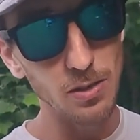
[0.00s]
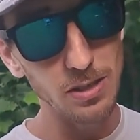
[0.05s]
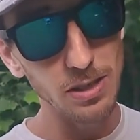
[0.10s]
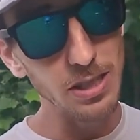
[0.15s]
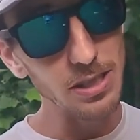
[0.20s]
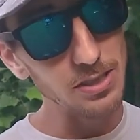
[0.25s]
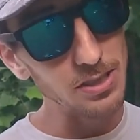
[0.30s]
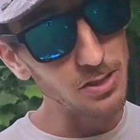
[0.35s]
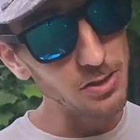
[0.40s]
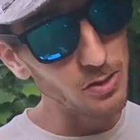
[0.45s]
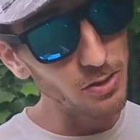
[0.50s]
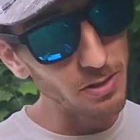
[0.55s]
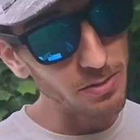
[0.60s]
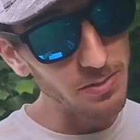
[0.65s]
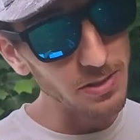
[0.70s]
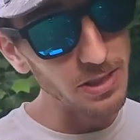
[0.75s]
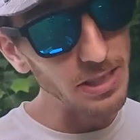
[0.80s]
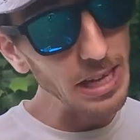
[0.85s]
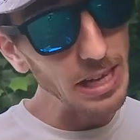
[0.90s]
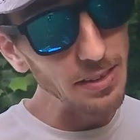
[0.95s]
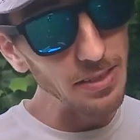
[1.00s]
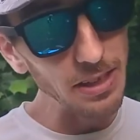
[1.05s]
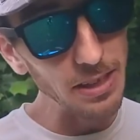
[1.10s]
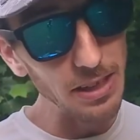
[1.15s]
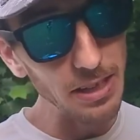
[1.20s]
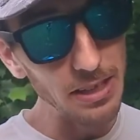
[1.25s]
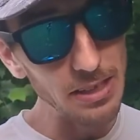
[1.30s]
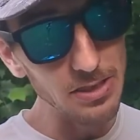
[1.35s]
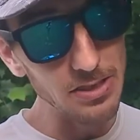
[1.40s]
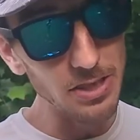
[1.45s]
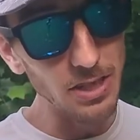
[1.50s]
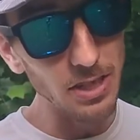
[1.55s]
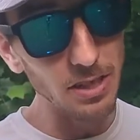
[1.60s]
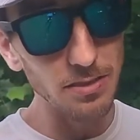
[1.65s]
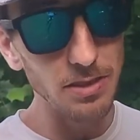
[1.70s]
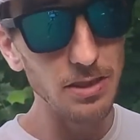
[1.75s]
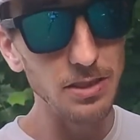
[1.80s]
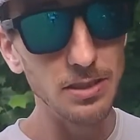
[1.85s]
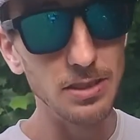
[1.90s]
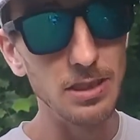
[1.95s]
get to drifting down the edge of
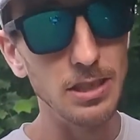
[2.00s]
it,